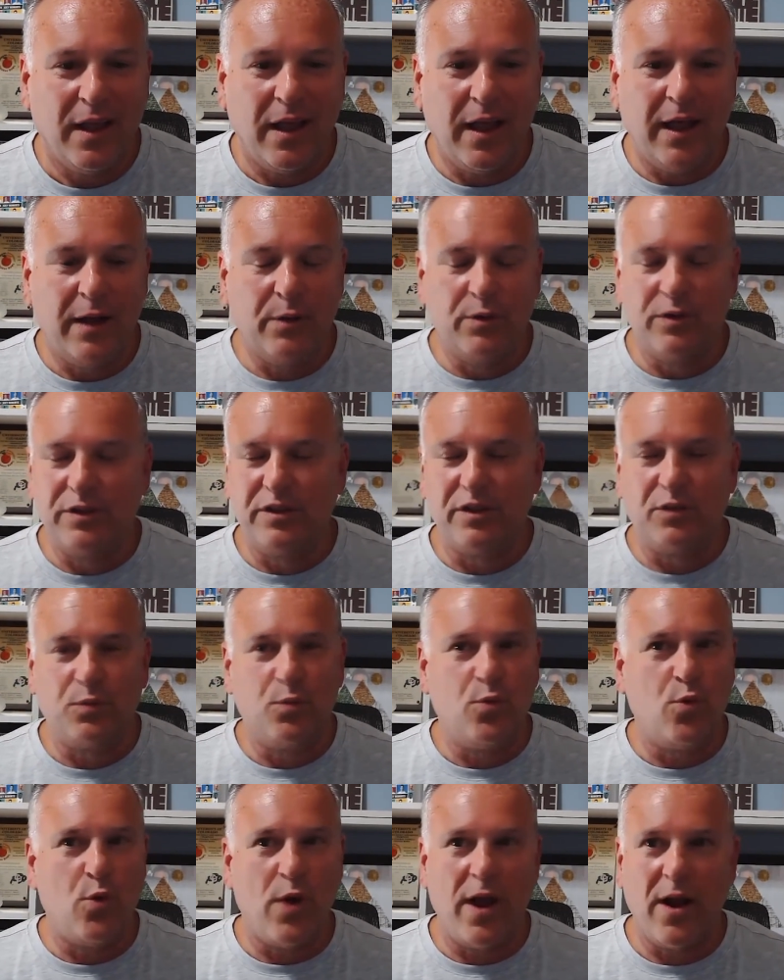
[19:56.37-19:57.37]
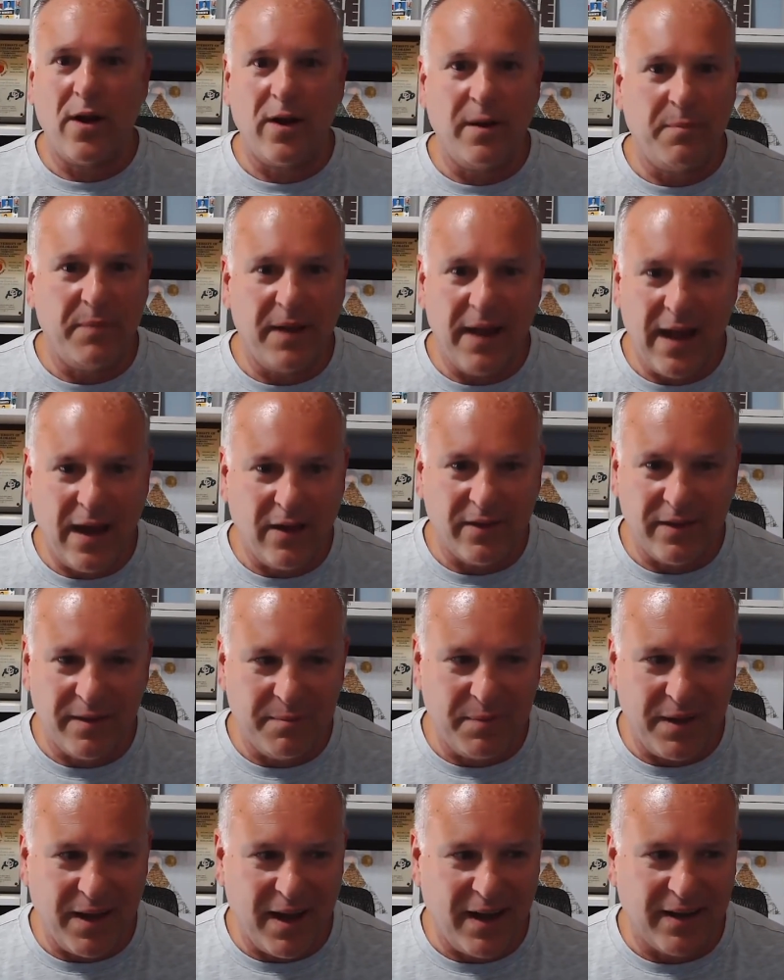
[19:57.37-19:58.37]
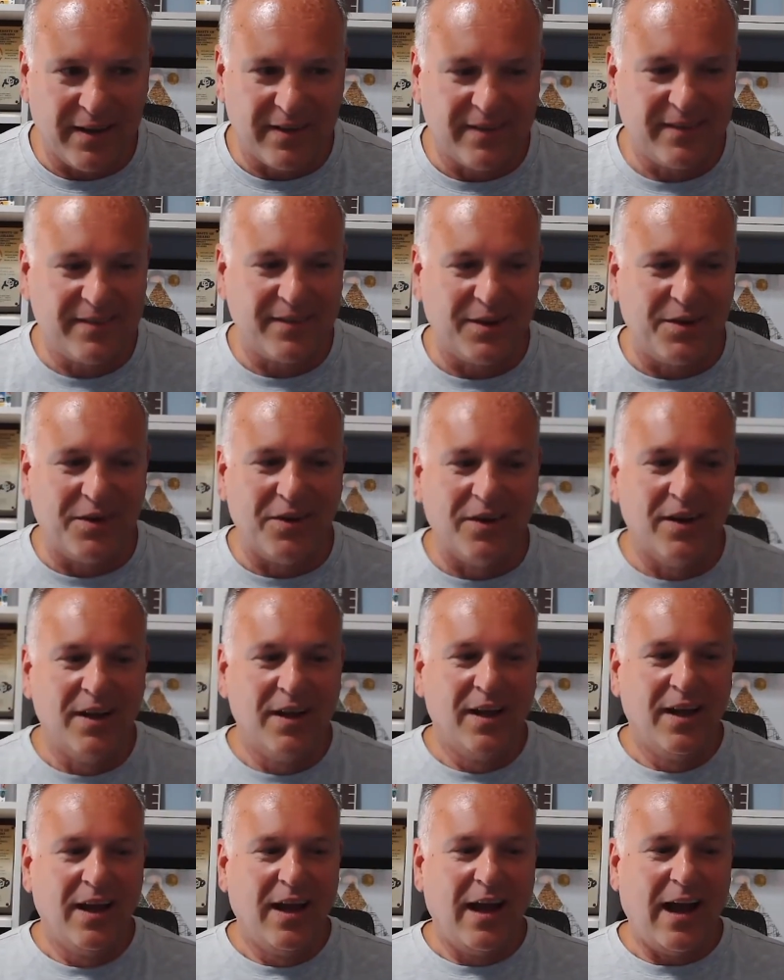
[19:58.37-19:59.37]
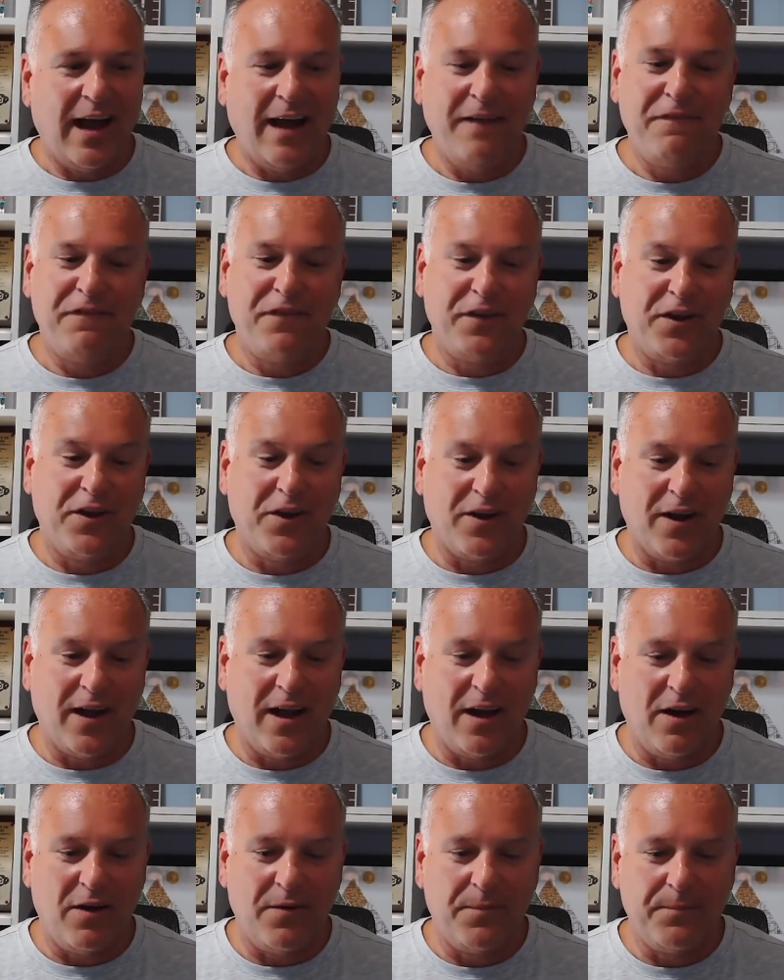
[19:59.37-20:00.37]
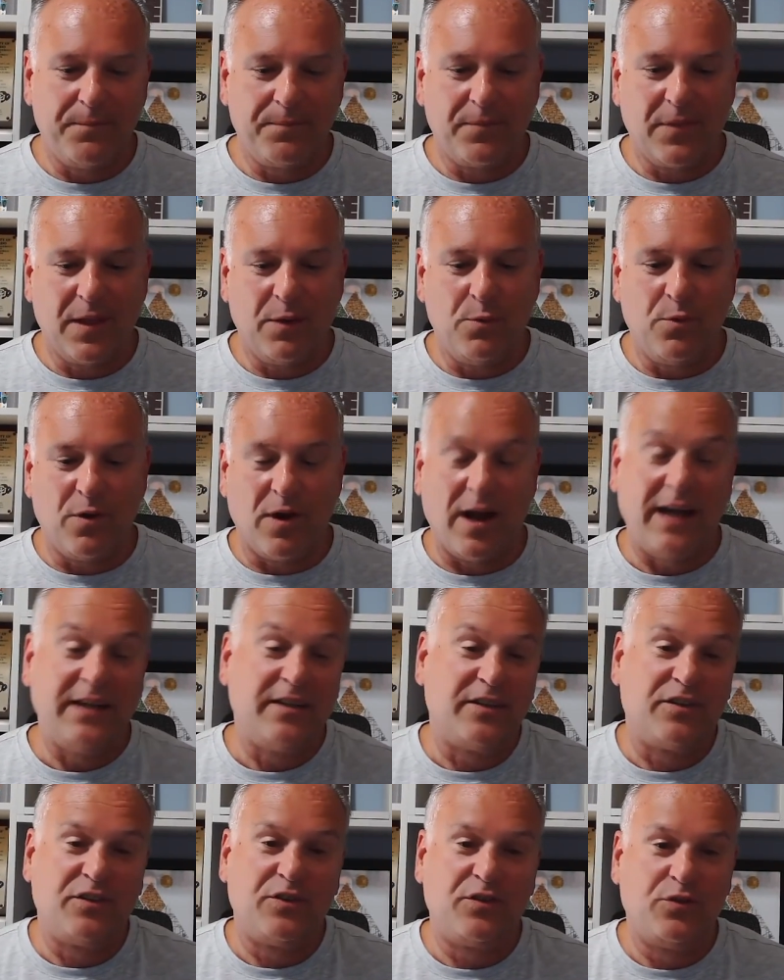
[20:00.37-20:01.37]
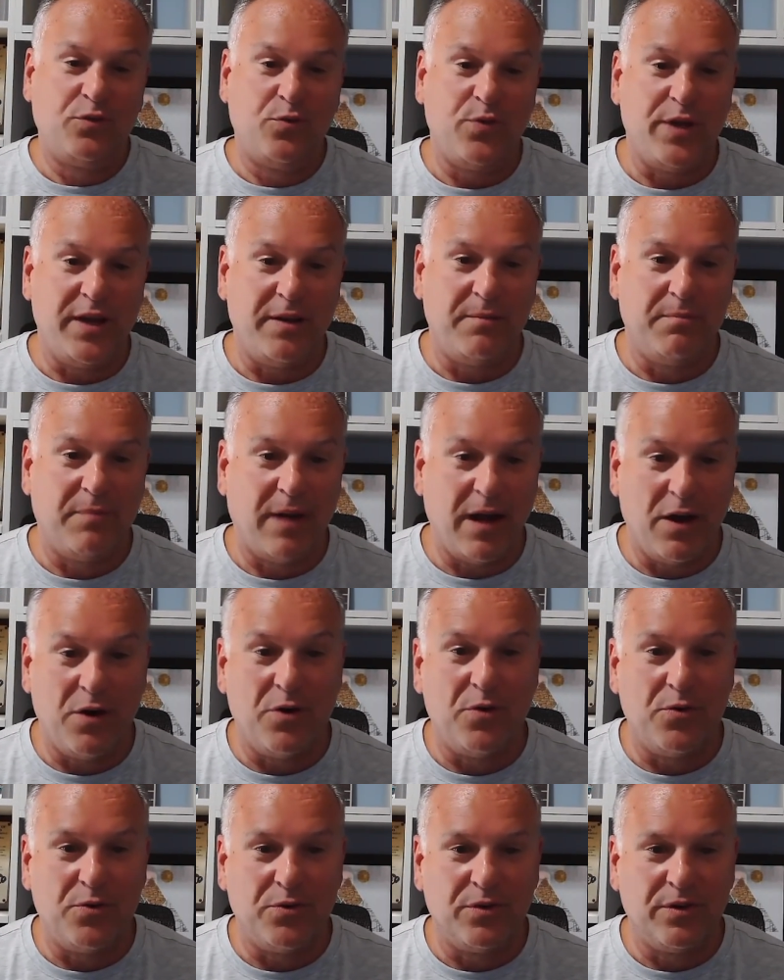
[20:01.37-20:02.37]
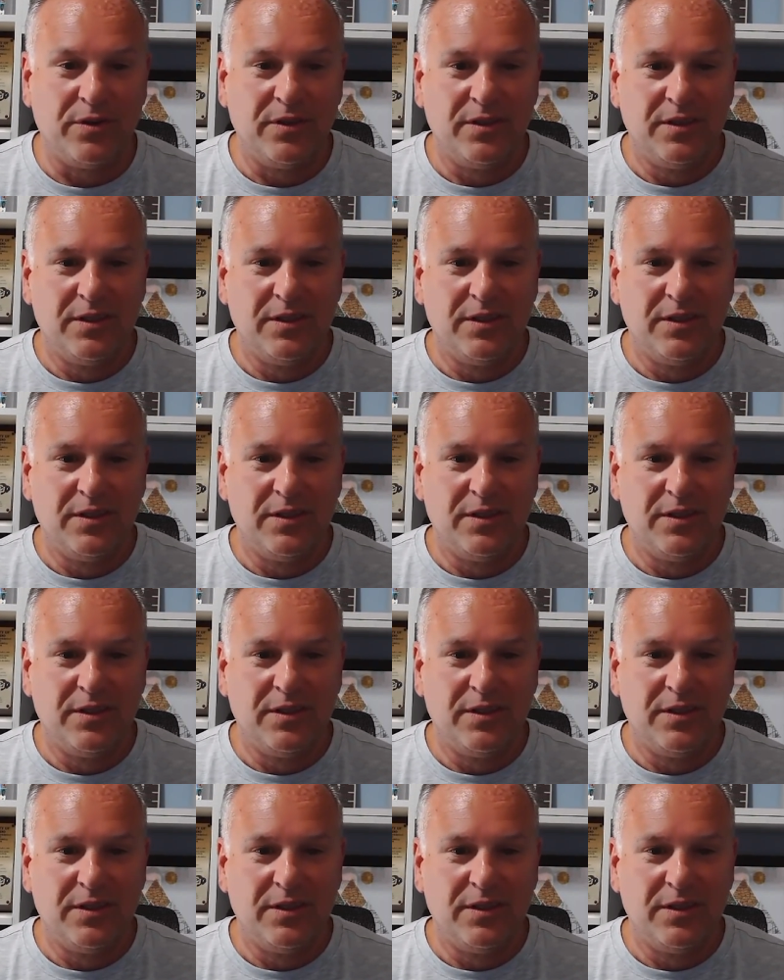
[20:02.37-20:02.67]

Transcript: And it was just wearing me out, to be honest. So I figured out where I just tweet my own